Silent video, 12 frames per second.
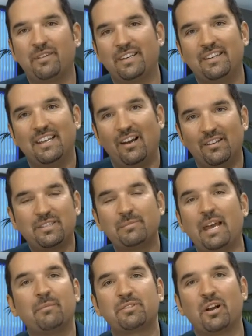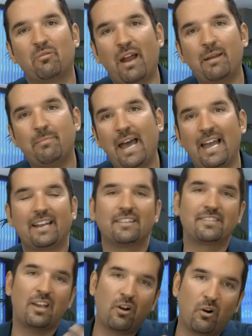And sometimes they'll write back
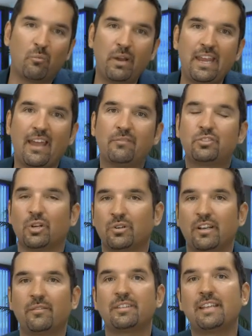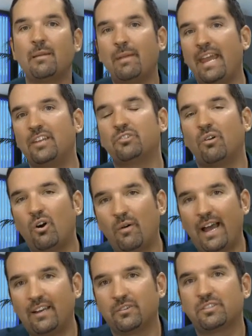and say, oh, we have children of the same age, or oh,
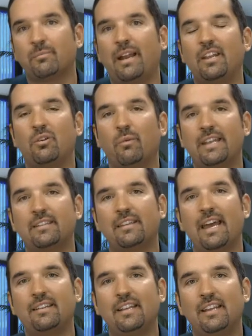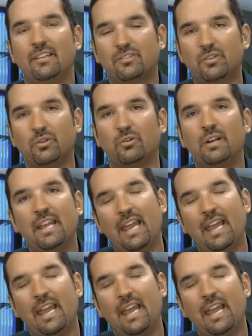I know somebody who went to that school.